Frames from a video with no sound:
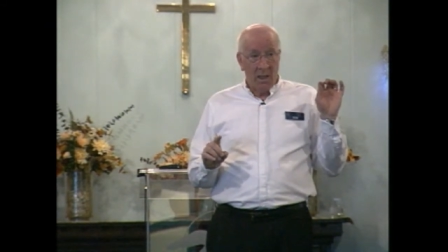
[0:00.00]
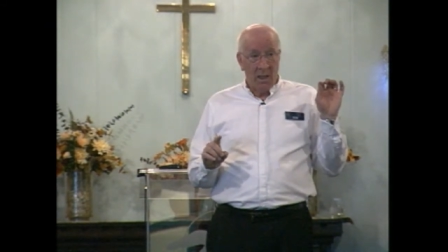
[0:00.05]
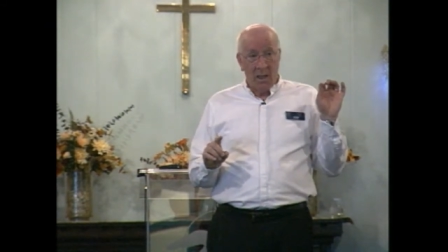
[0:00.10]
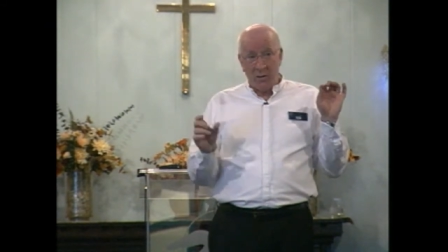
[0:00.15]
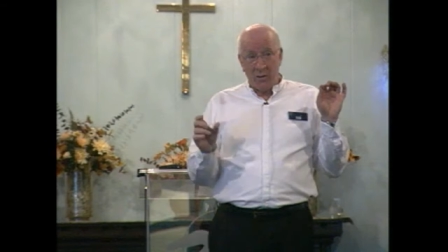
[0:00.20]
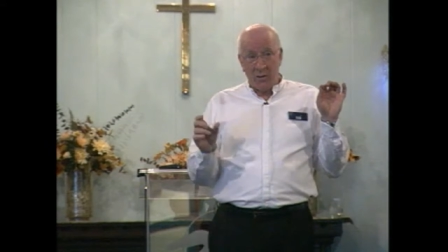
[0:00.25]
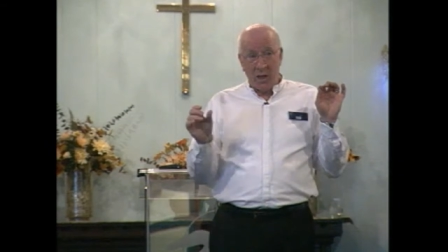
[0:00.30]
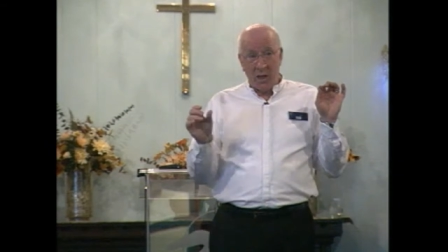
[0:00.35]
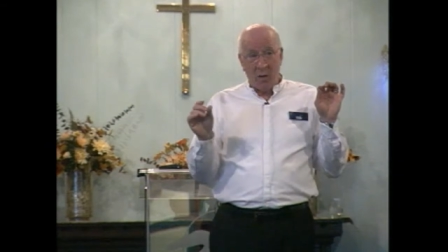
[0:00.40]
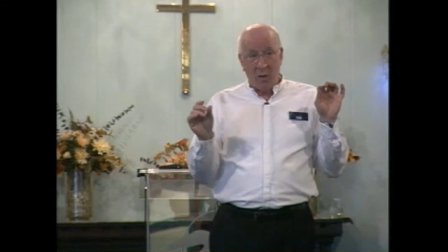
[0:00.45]

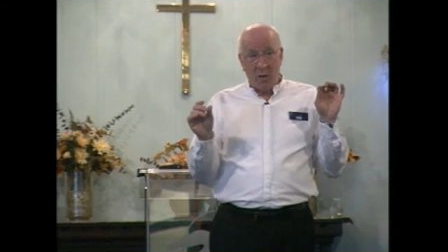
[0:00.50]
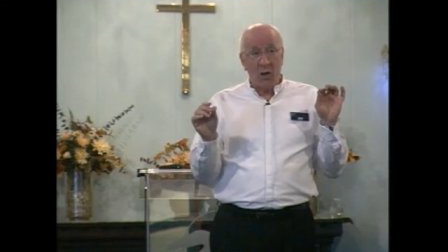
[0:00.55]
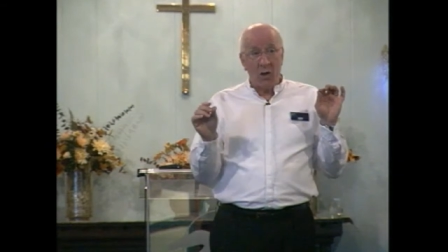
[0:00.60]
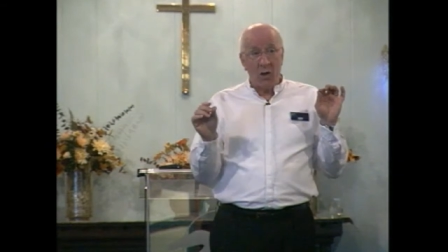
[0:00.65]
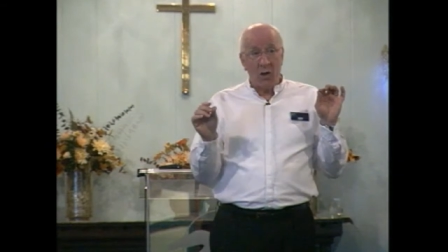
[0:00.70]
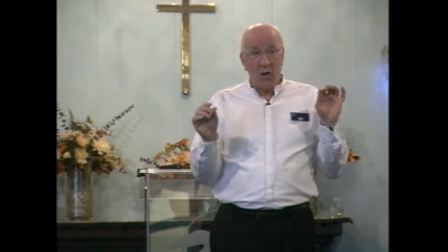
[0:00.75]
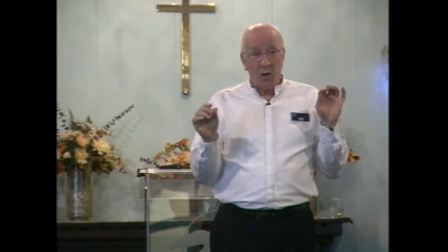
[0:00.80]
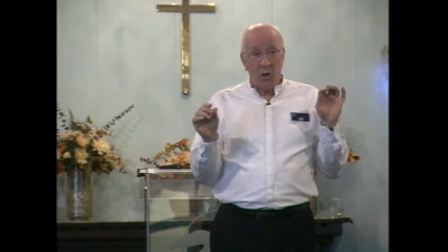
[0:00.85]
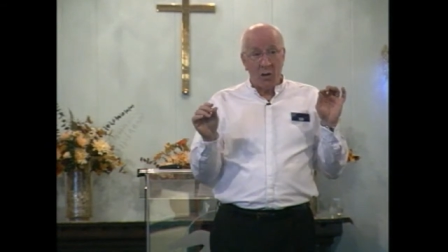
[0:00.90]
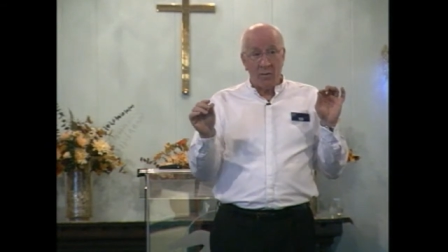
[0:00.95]
Here's how it
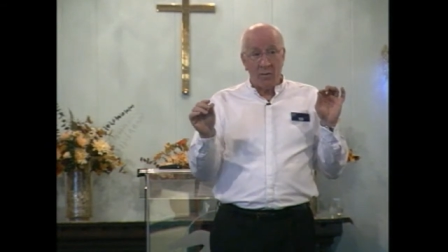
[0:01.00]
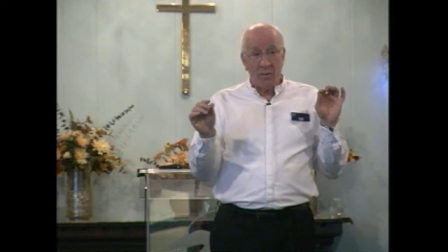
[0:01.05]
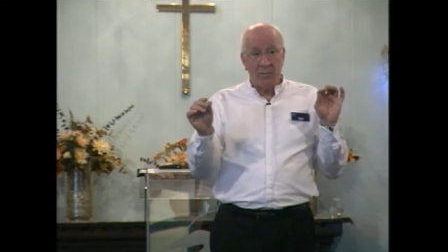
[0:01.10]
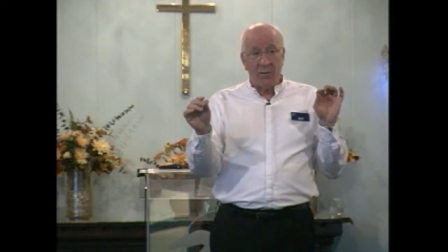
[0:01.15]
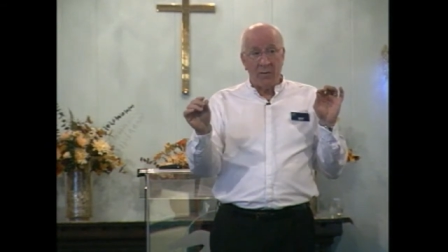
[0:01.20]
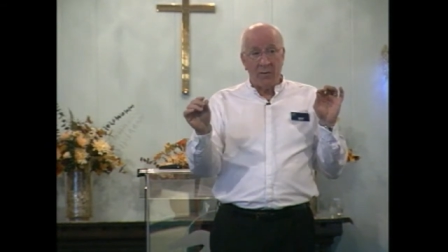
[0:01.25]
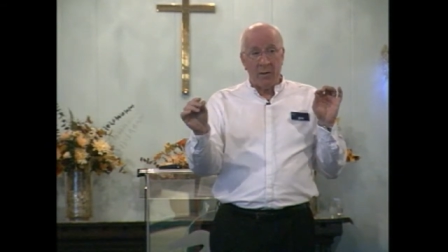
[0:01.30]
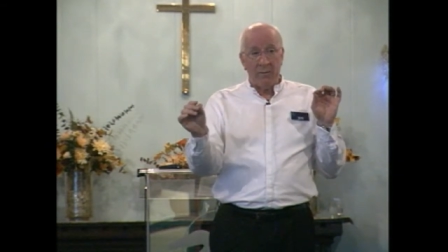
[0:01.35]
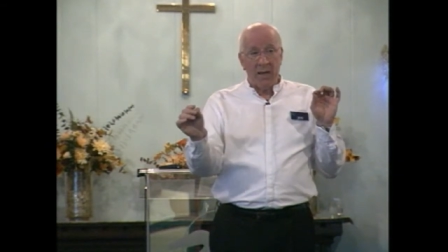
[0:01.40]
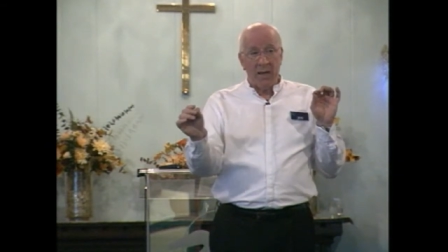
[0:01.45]
occurs.
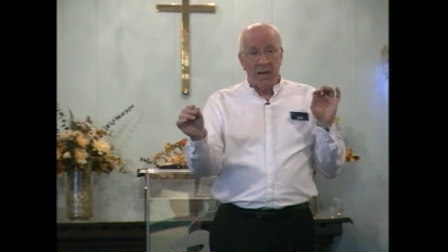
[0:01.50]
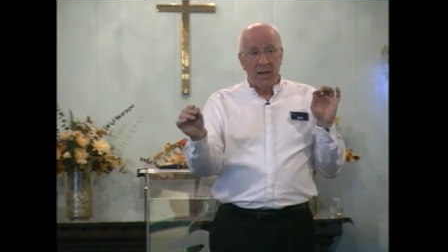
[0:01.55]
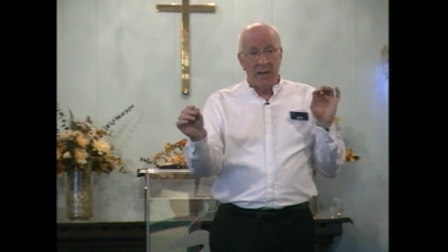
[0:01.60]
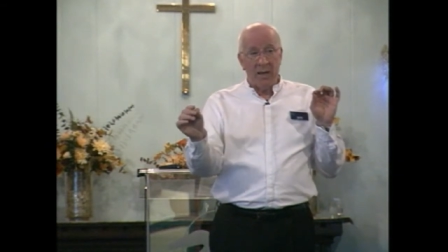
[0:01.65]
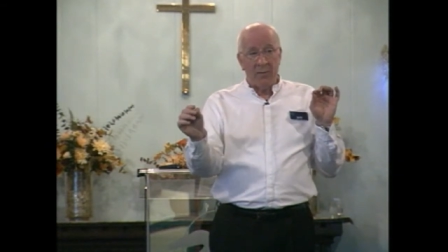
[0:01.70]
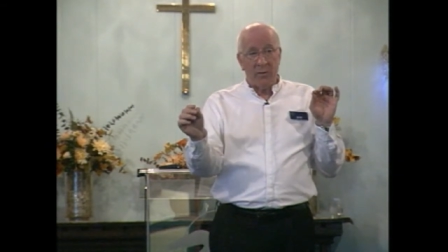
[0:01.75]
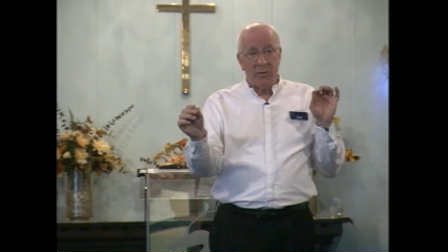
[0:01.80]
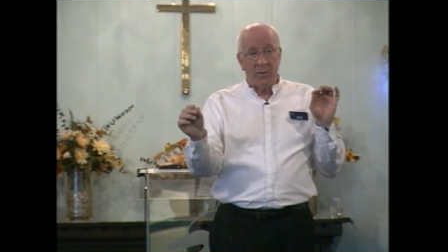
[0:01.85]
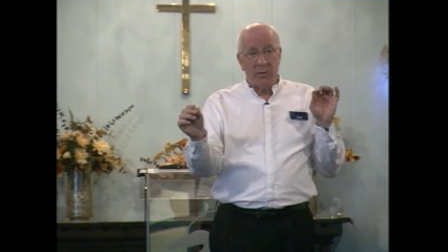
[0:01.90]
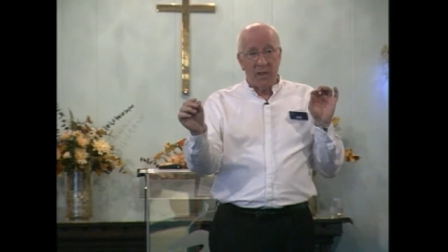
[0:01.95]
Found
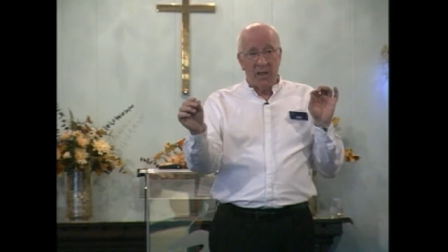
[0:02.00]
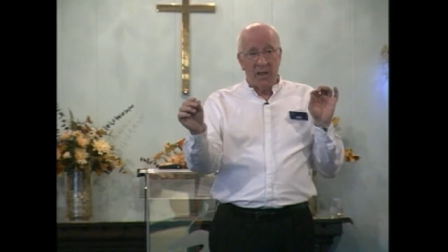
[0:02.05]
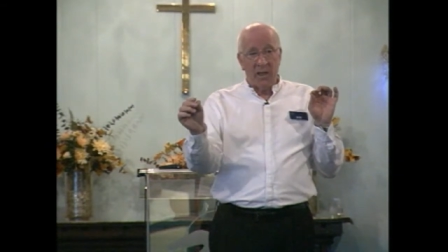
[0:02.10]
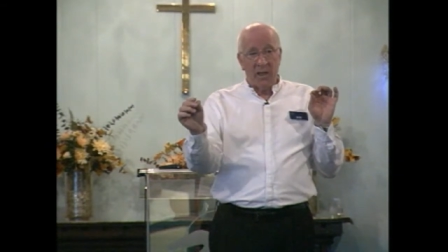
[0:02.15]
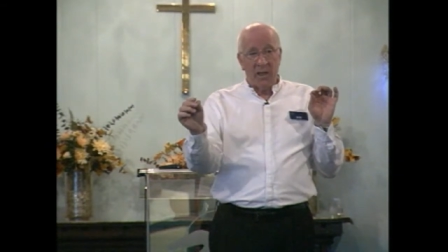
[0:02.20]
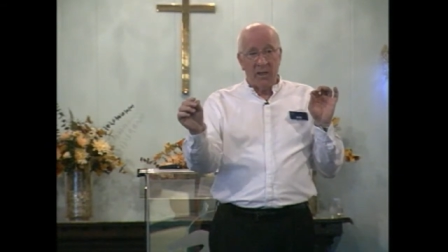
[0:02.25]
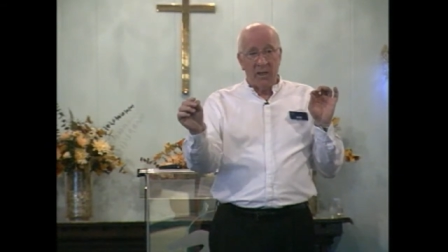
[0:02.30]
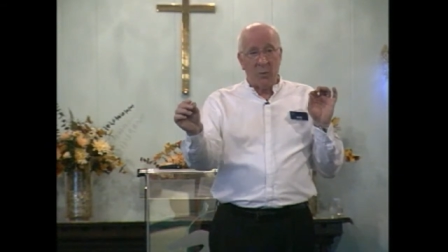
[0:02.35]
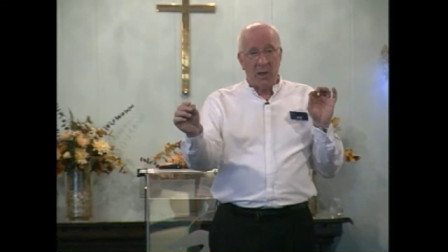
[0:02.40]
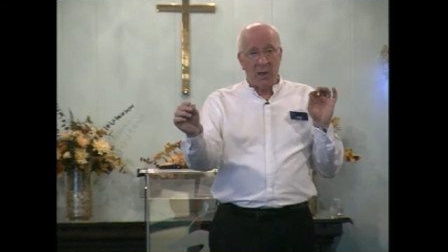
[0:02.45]
favor in
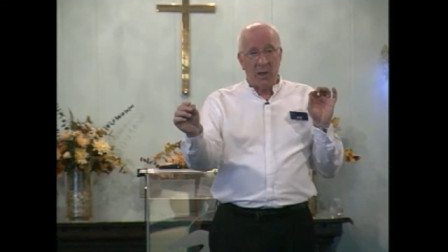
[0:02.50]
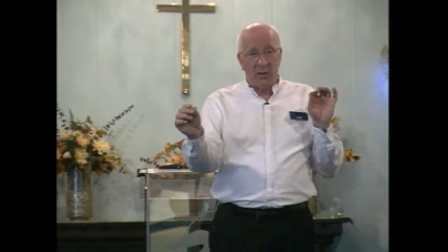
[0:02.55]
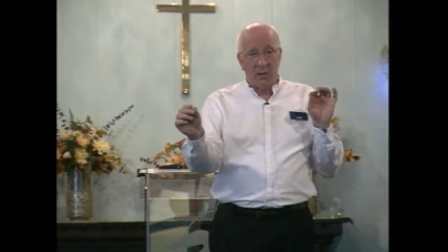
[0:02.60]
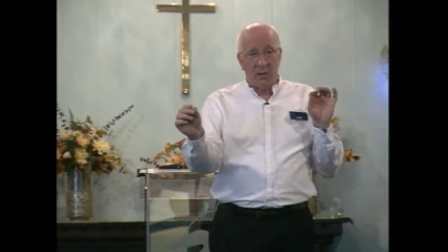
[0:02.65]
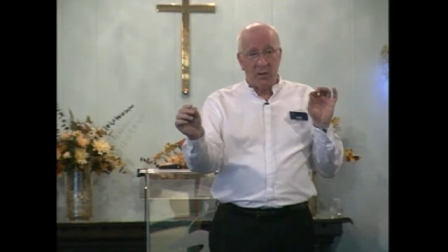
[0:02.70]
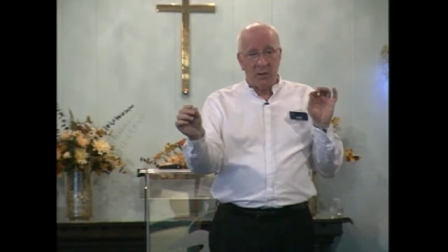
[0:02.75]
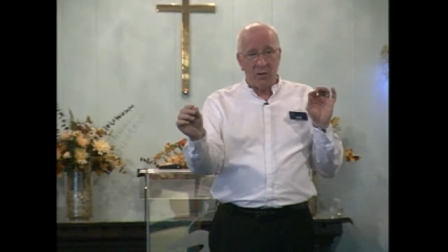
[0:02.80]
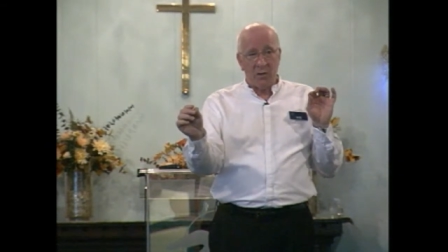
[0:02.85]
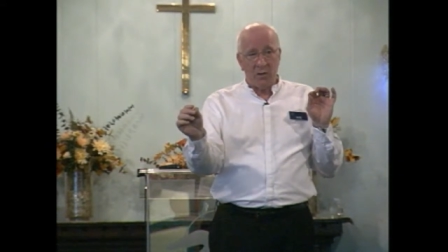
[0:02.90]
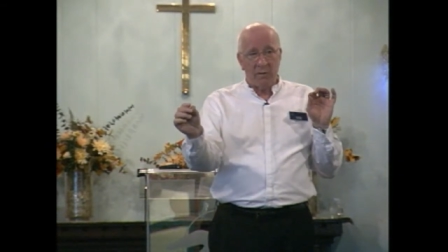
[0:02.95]
the
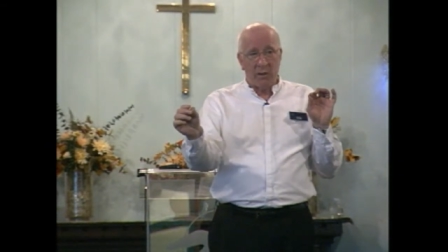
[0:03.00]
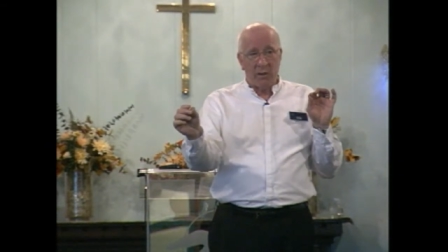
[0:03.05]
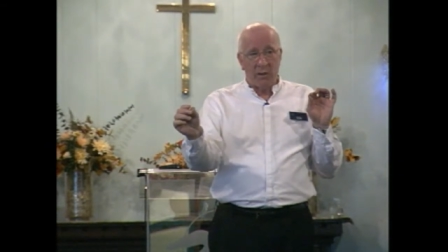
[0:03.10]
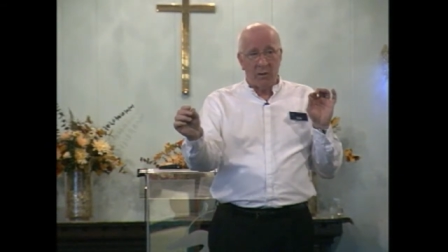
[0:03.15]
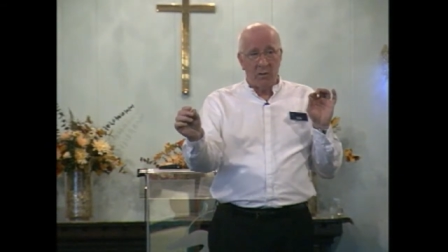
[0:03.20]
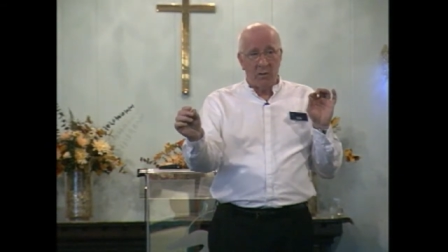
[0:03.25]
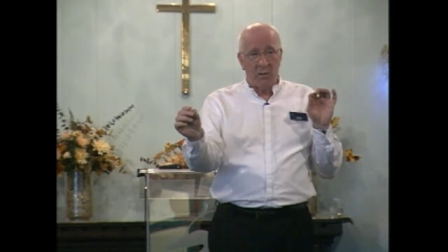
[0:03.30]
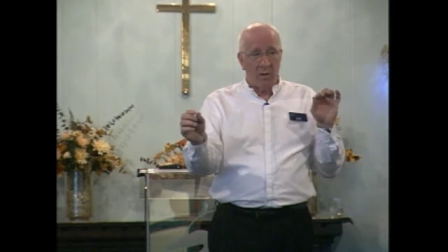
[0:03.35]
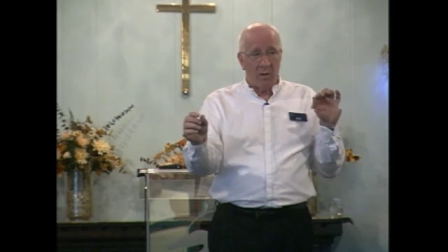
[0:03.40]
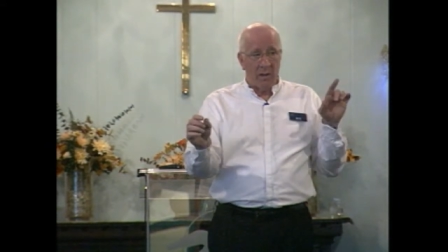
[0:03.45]
presence of the
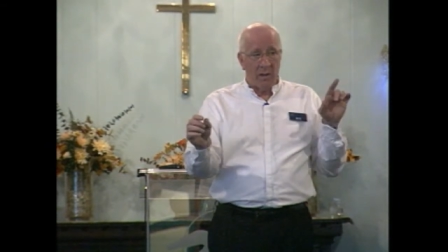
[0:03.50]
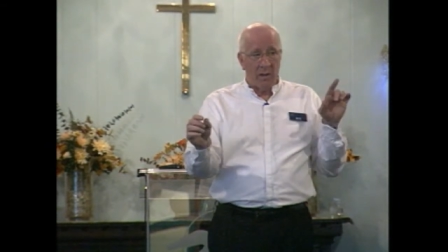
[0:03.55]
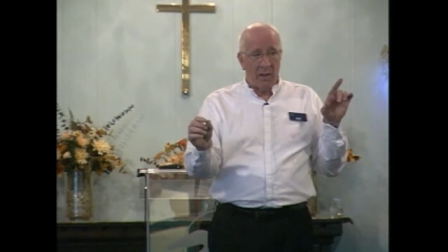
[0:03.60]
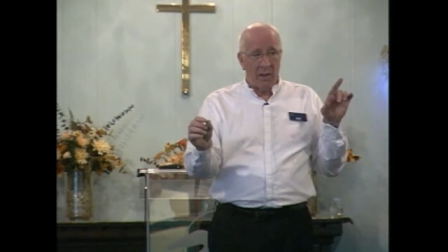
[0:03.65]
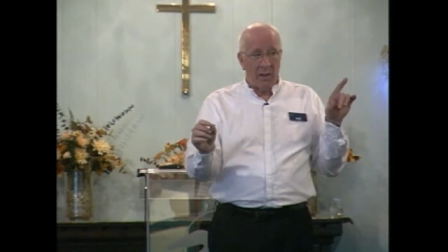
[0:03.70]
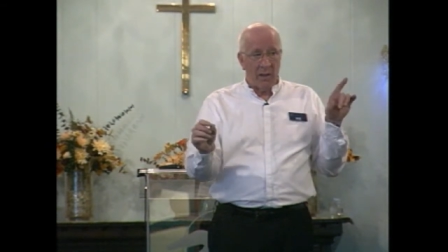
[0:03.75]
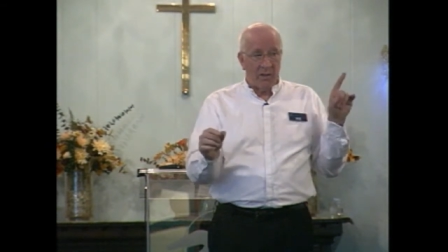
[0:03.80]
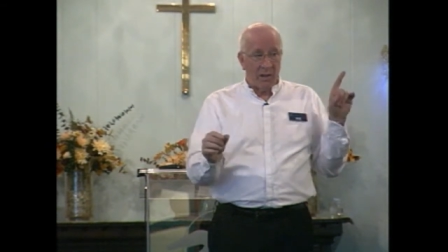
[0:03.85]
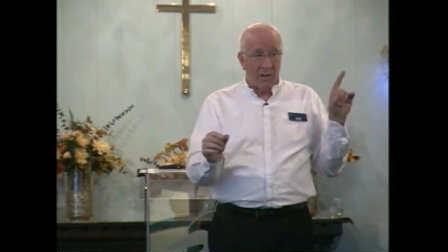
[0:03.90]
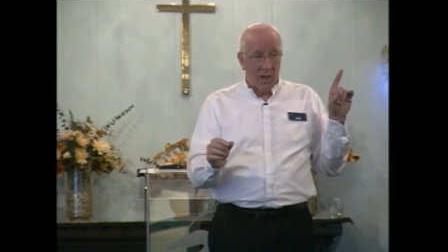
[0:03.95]
Lord
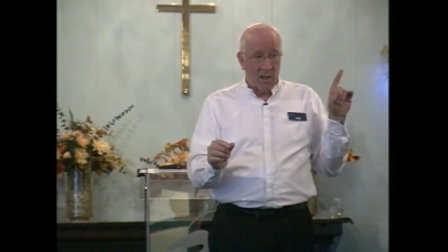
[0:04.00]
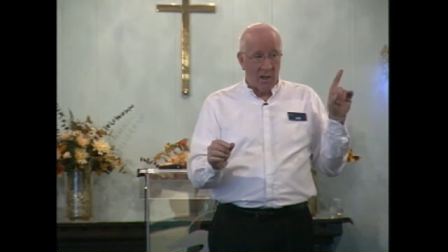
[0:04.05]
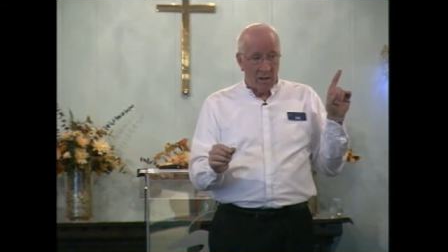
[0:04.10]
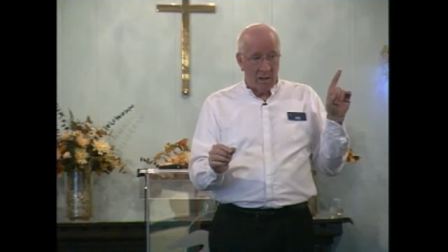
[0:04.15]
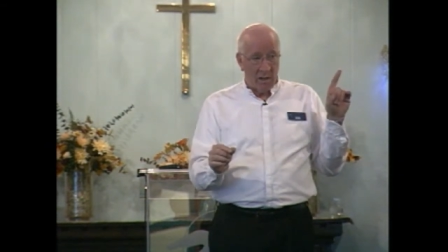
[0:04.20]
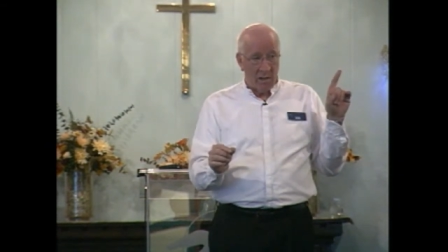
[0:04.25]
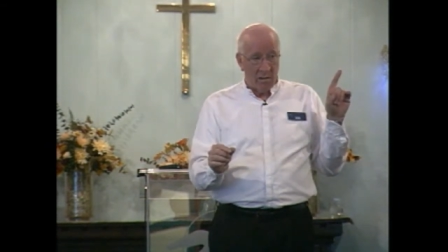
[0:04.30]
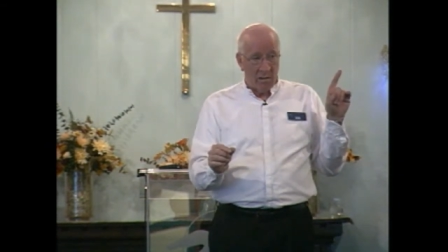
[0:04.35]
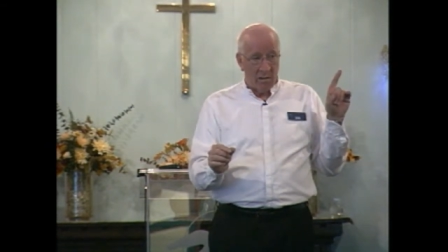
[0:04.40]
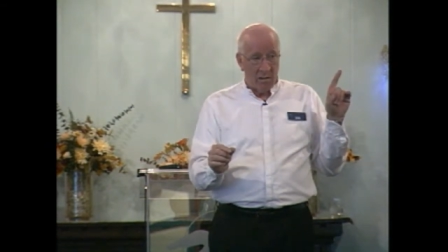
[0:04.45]
and
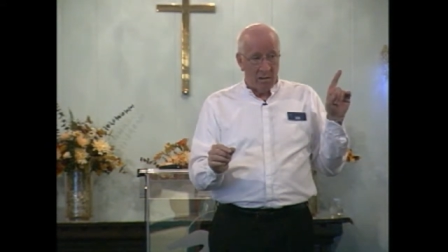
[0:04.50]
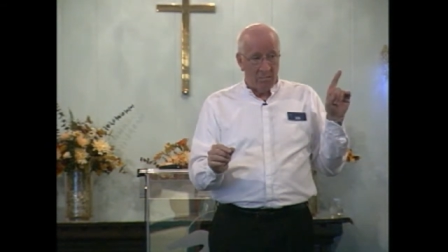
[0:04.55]
ascended.